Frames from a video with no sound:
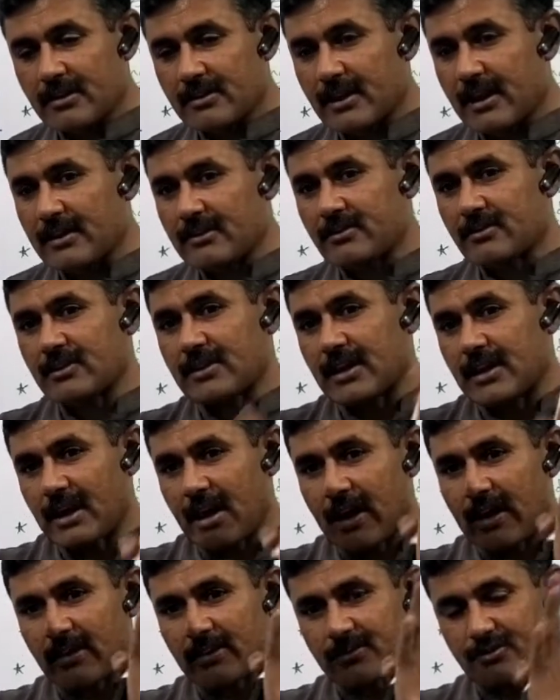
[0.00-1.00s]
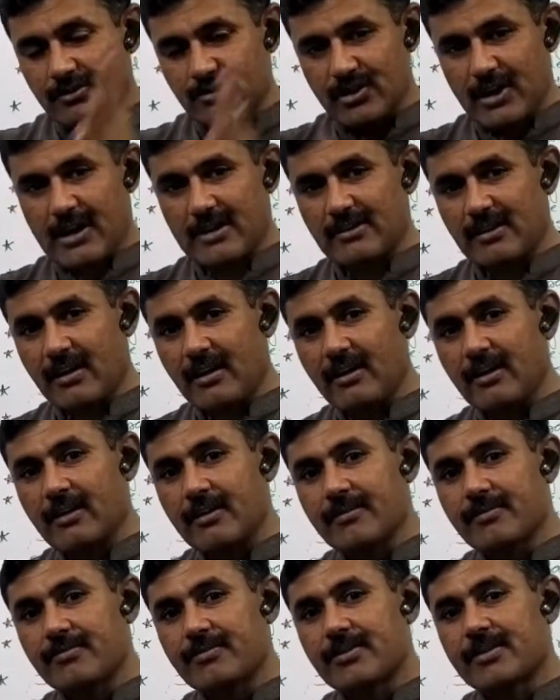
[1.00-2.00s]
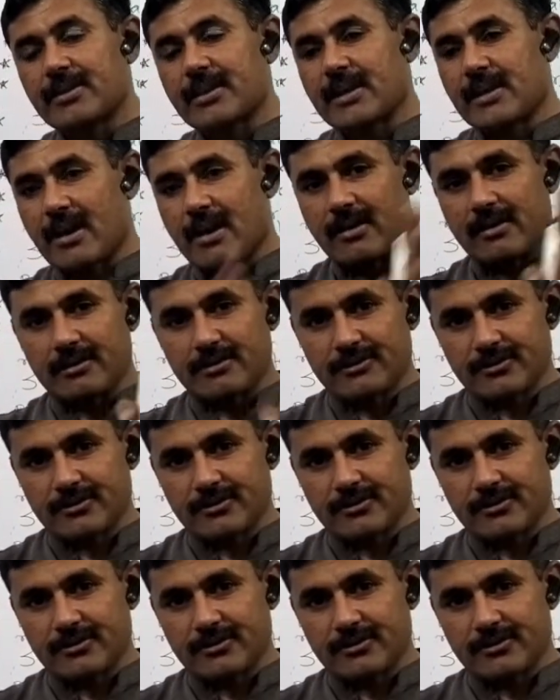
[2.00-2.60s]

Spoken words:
Thus there are strata, there are